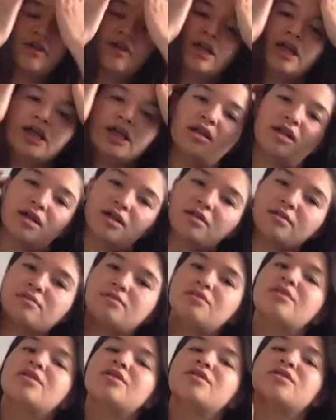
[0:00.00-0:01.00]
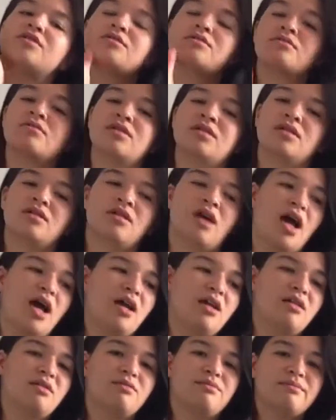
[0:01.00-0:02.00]
and I
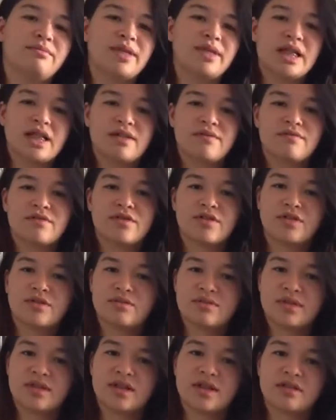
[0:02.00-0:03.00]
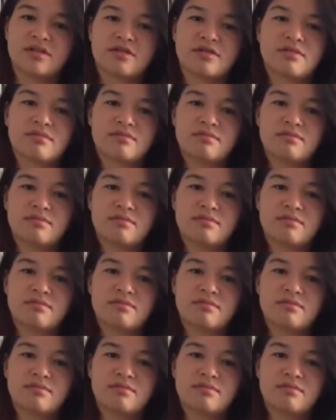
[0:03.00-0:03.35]
don't know, I did it for those things.